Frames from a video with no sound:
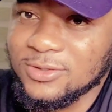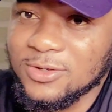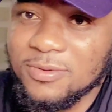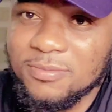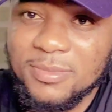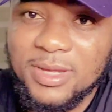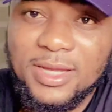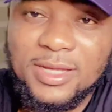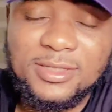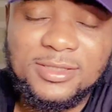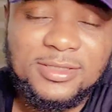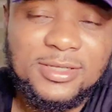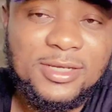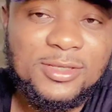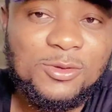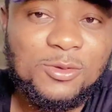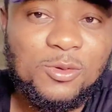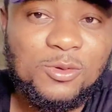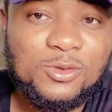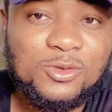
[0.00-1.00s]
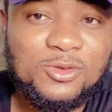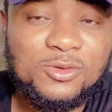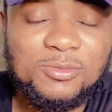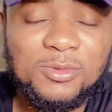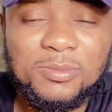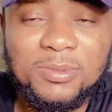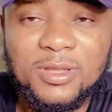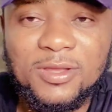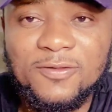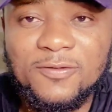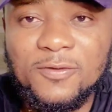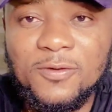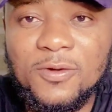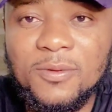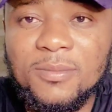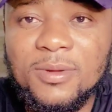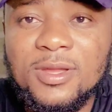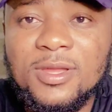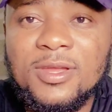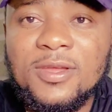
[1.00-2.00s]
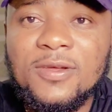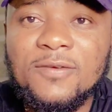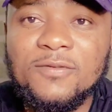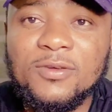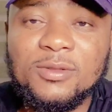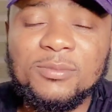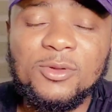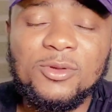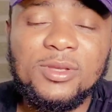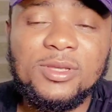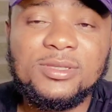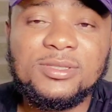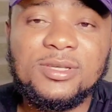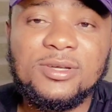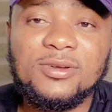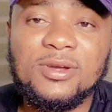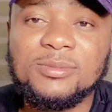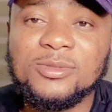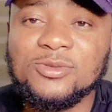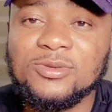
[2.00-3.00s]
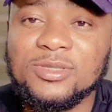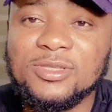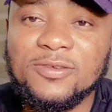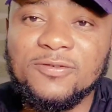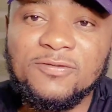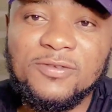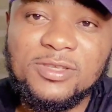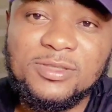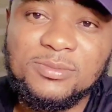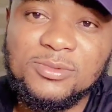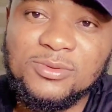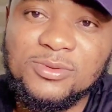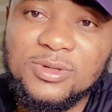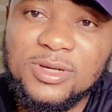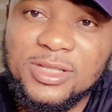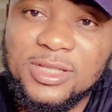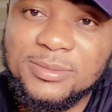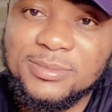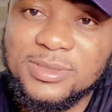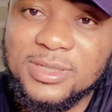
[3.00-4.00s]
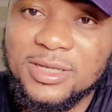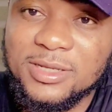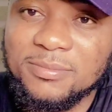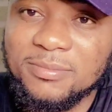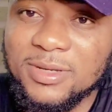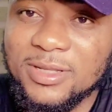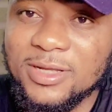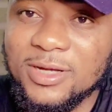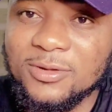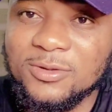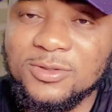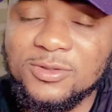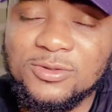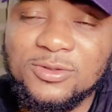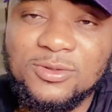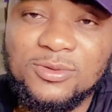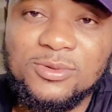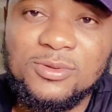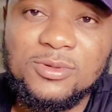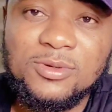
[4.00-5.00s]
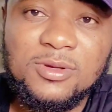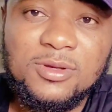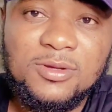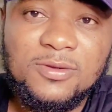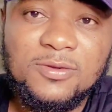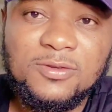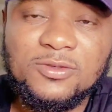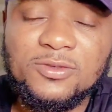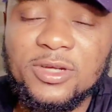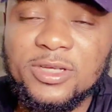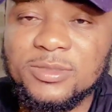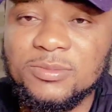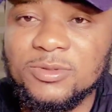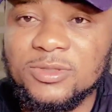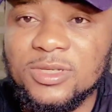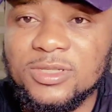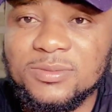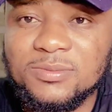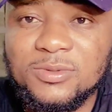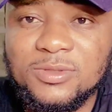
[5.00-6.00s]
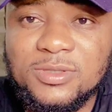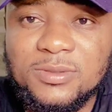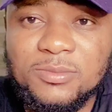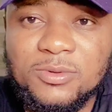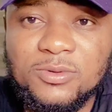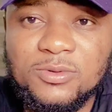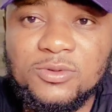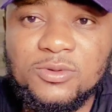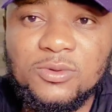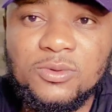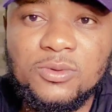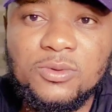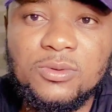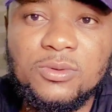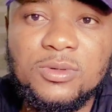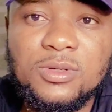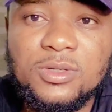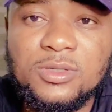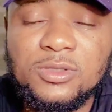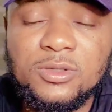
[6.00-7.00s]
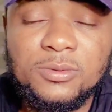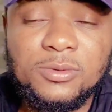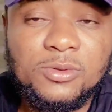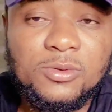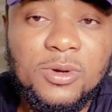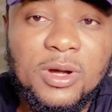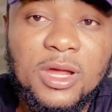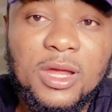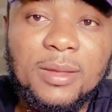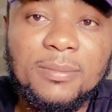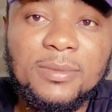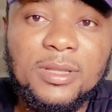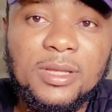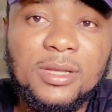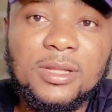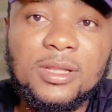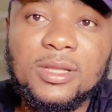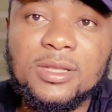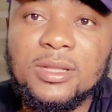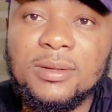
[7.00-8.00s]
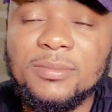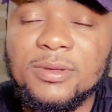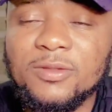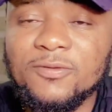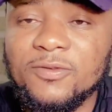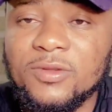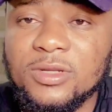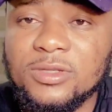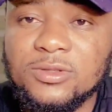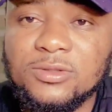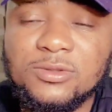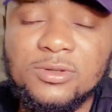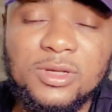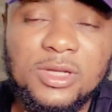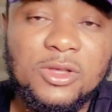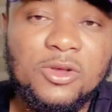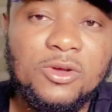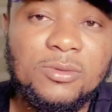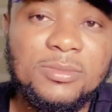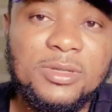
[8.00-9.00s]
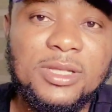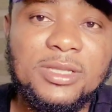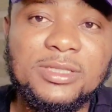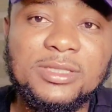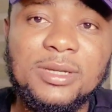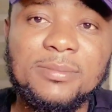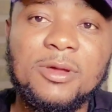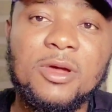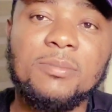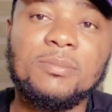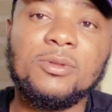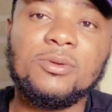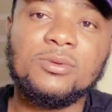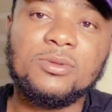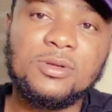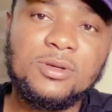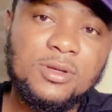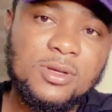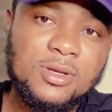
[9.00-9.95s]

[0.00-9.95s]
Comment, share it on all social media platform. Follow me on Instagram, Twitter, Facebook, adamslinkmedia. Also, try as much as possible to subscribe, then click that bell notification to get updated anytime I upload.